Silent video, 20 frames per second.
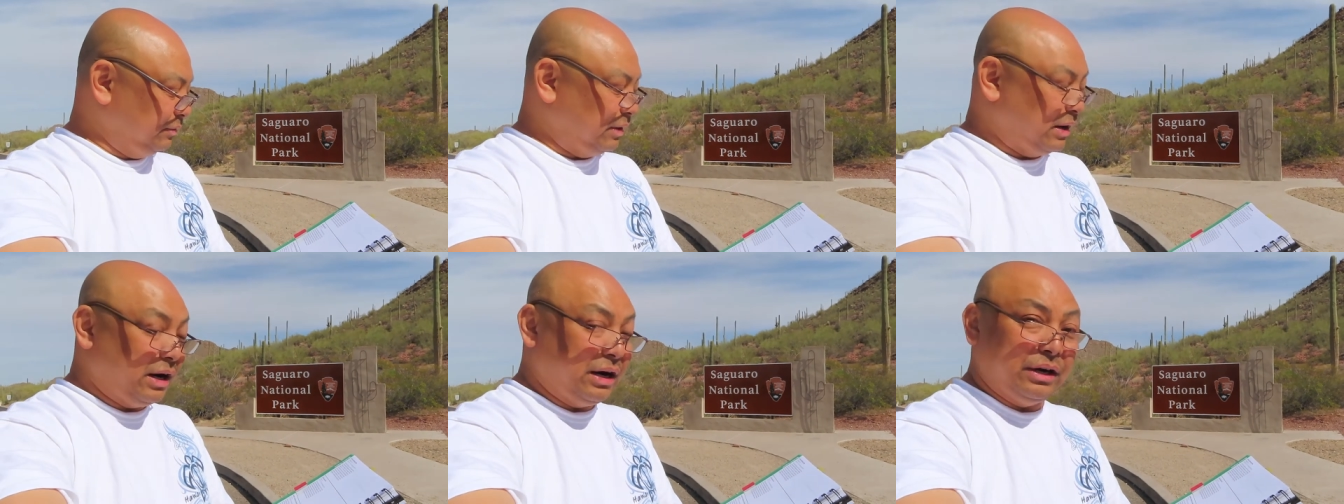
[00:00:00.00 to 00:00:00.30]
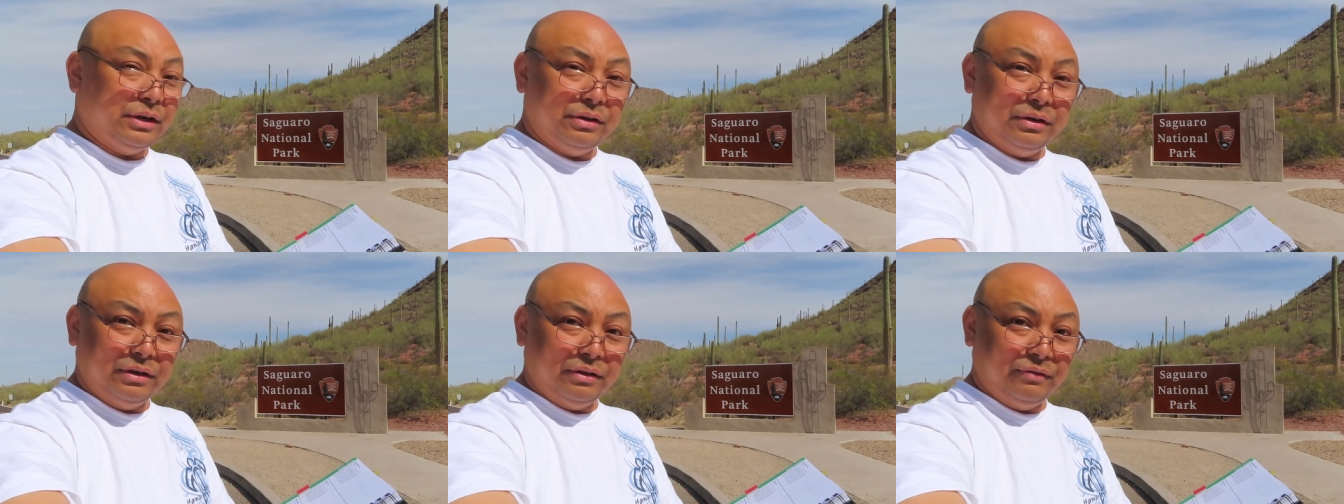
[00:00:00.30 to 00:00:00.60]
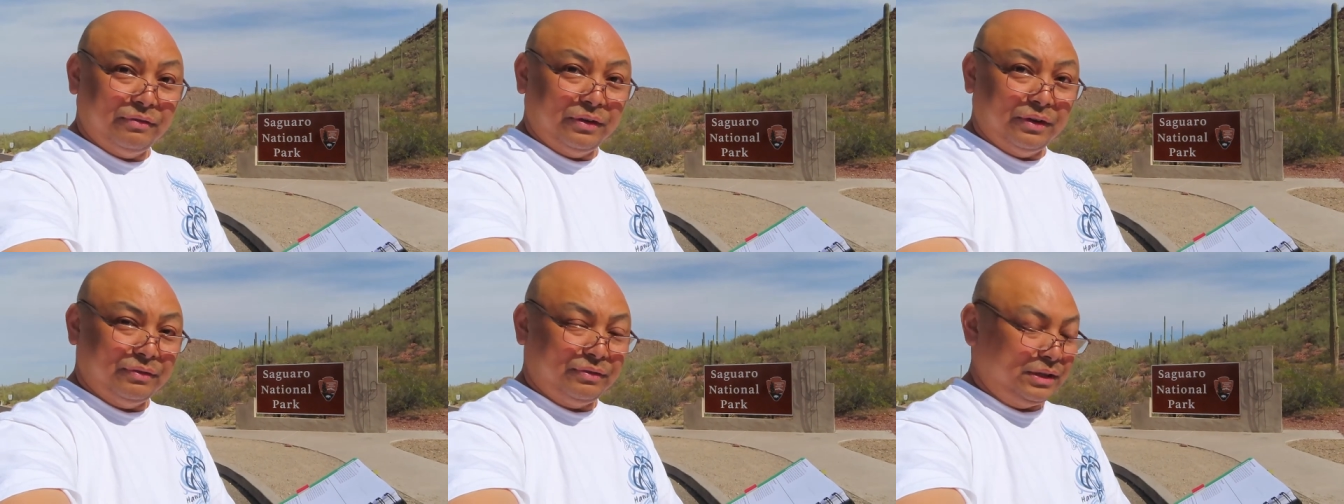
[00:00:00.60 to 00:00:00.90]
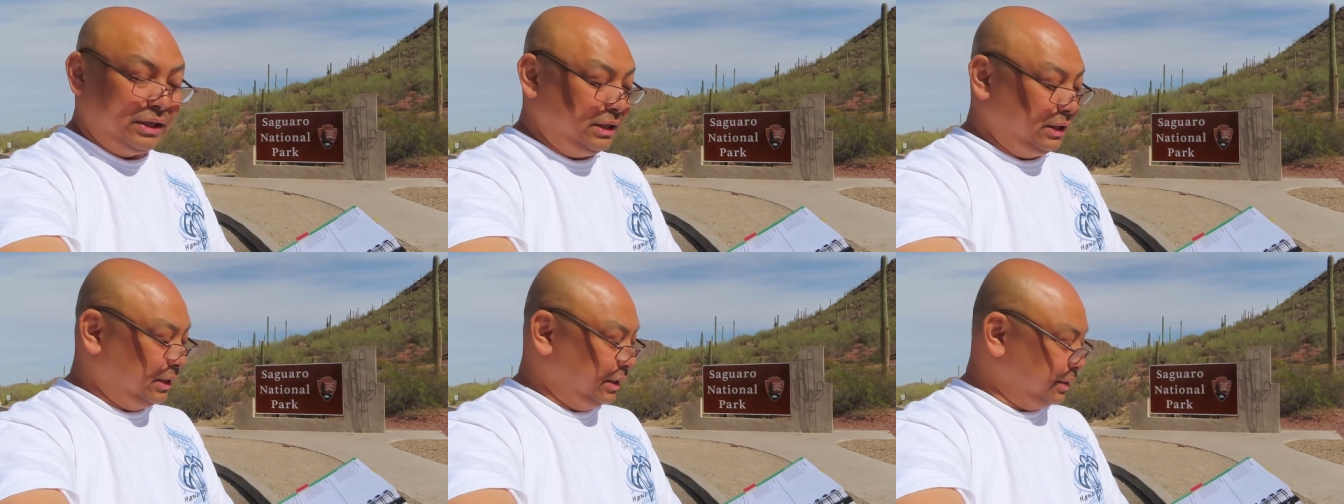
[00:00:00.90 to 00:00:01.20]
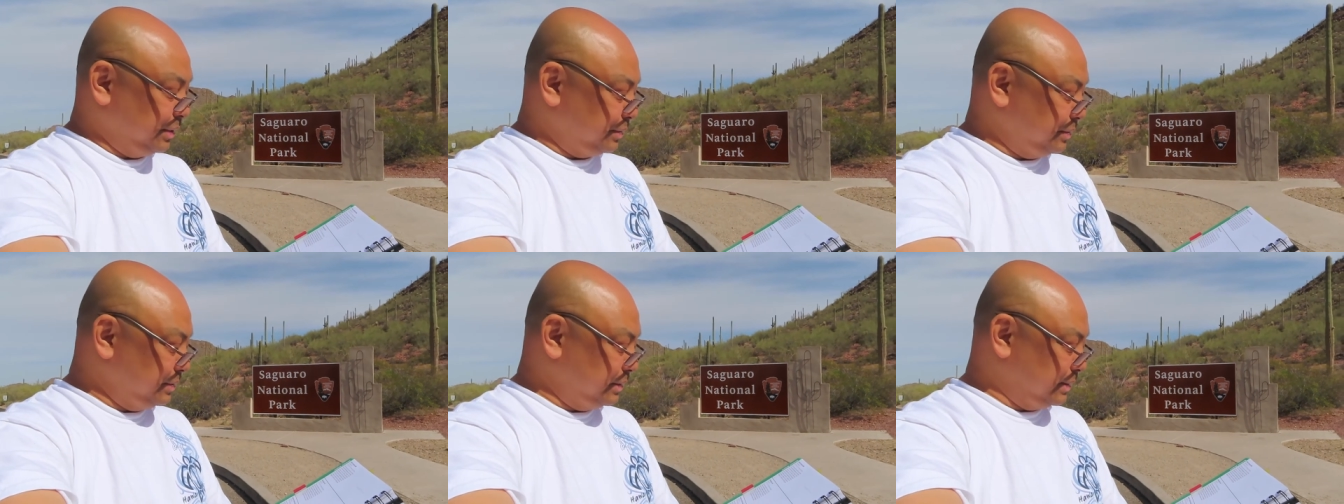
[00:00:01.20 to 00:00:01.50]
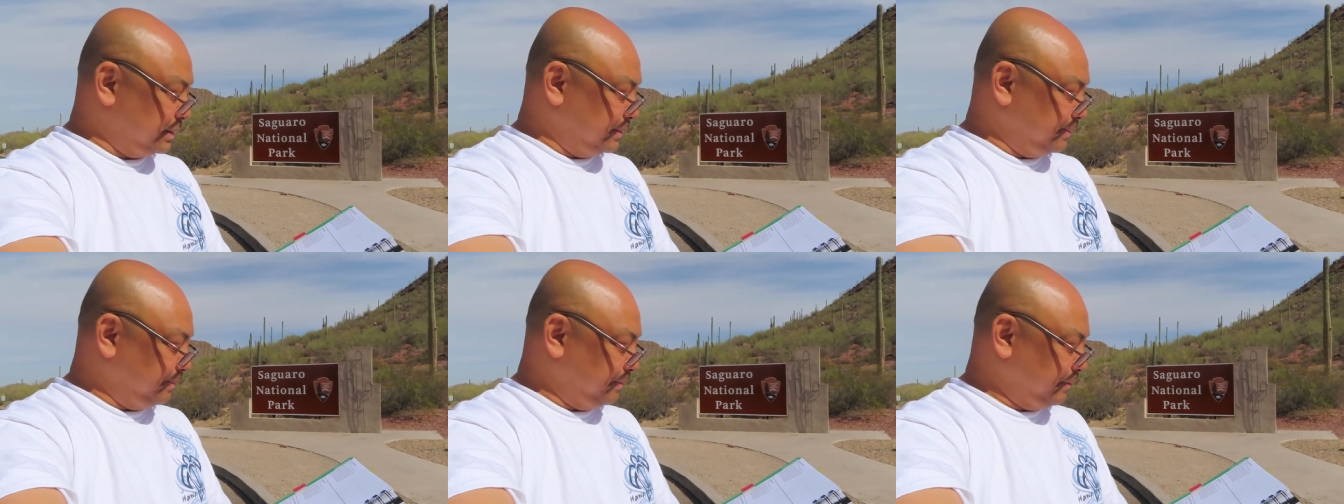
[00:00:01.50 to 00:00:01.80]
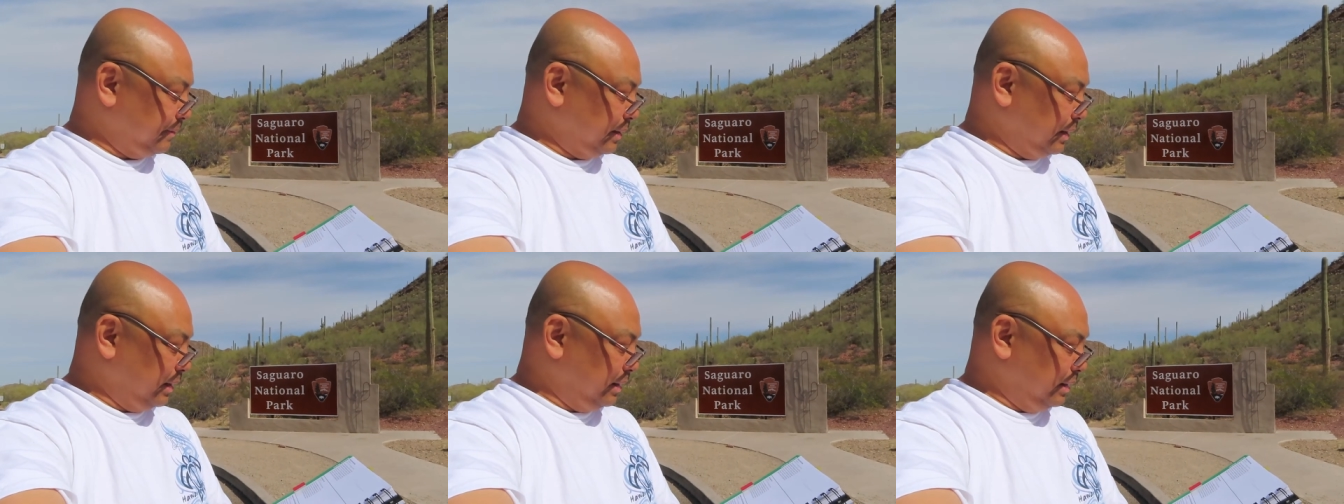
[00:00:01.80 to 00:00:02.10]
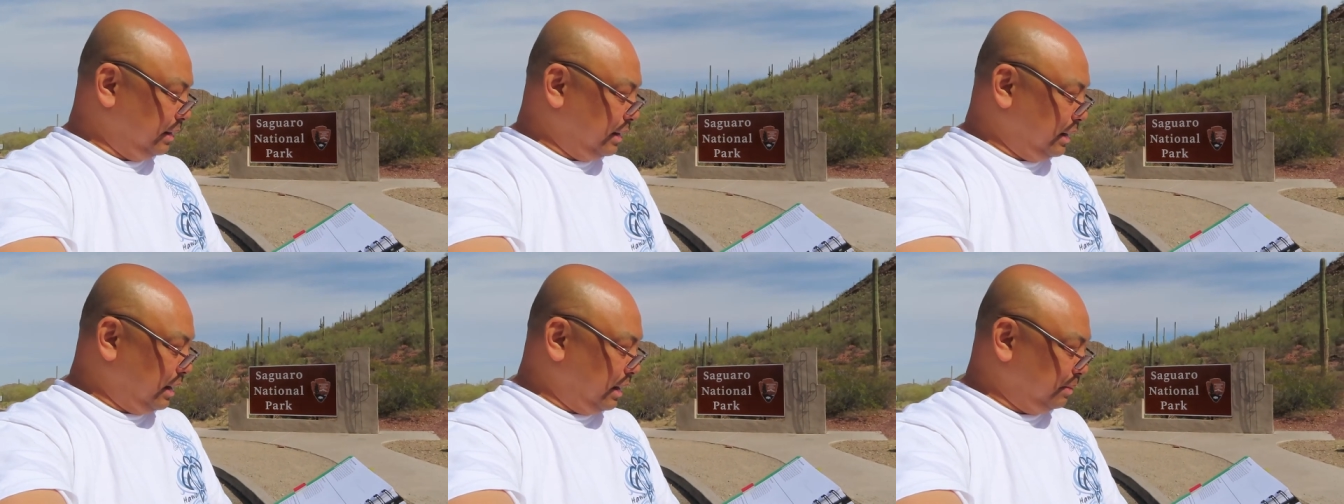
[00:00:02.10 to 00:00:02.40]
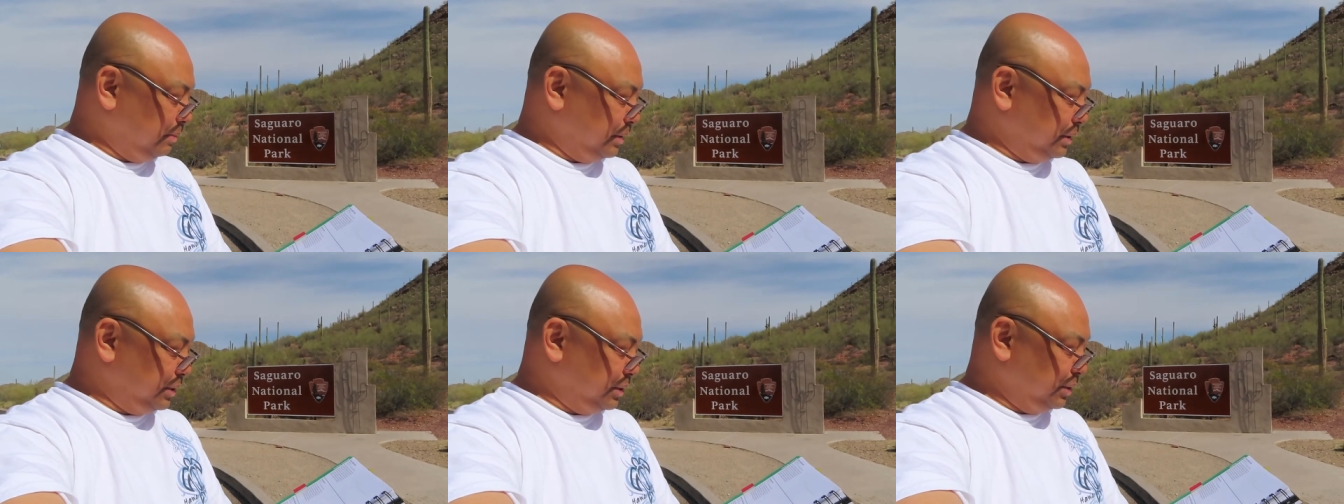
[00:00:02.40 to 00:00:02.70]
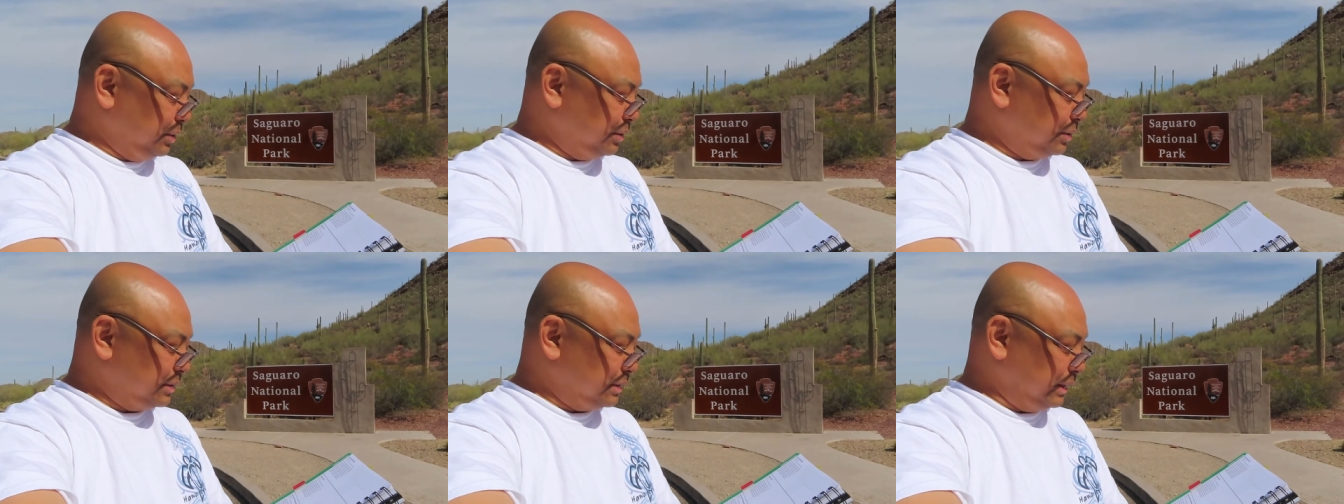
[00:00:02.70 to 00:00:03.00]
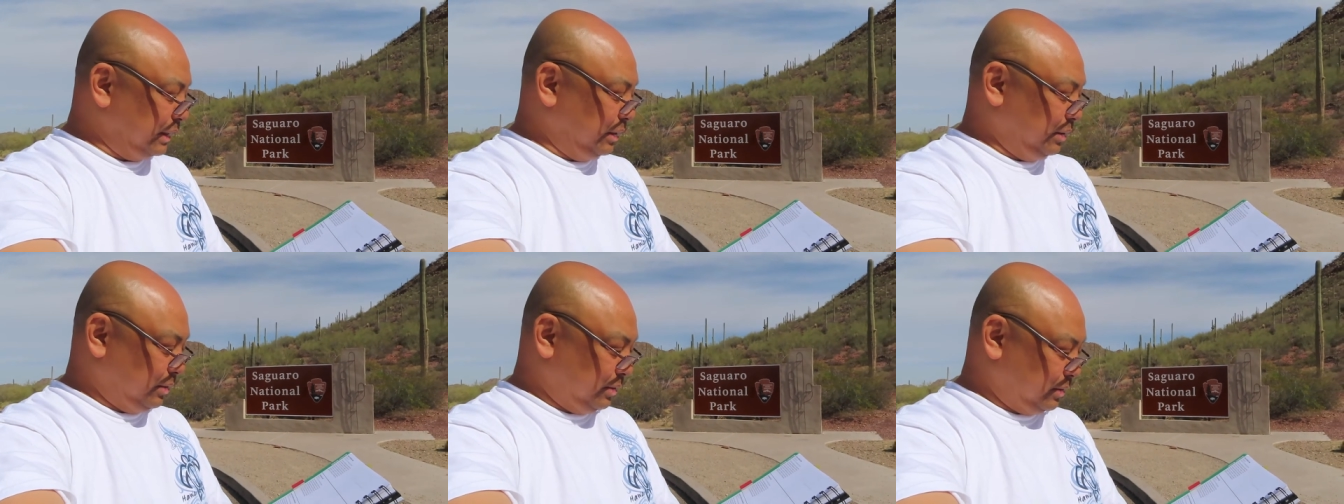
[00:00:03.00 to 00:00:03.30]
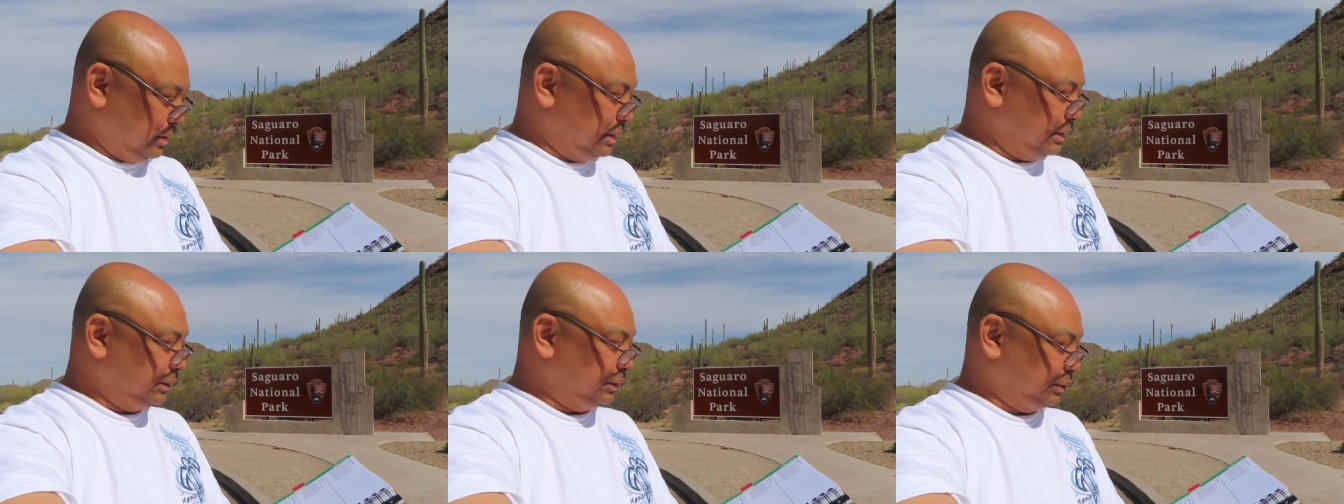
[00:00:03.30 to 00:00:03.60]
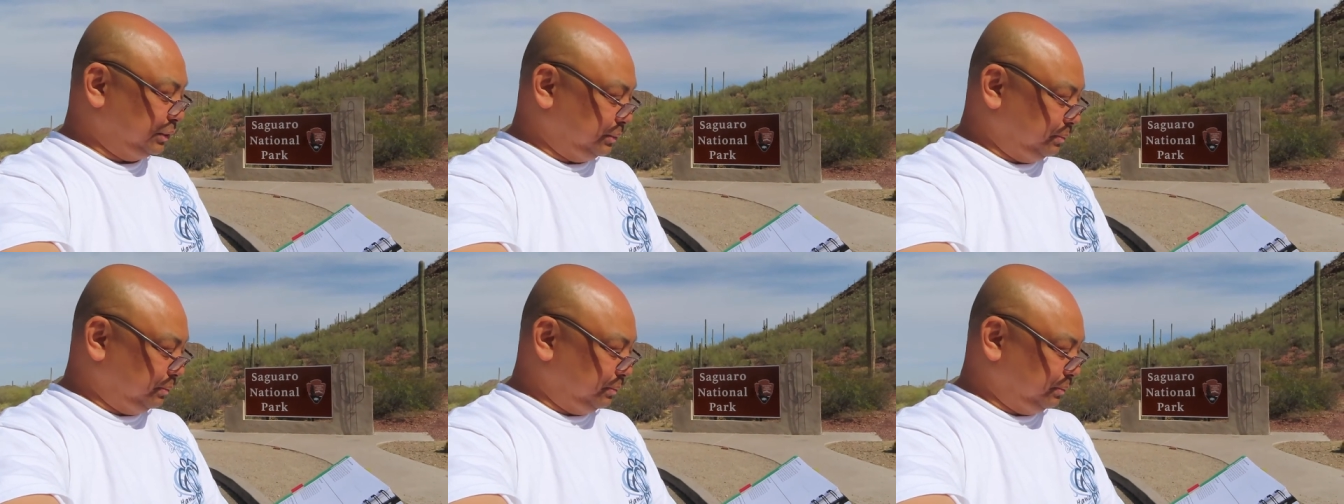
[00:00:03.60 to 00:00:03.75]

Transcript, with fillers: 150 years, a mature Sayora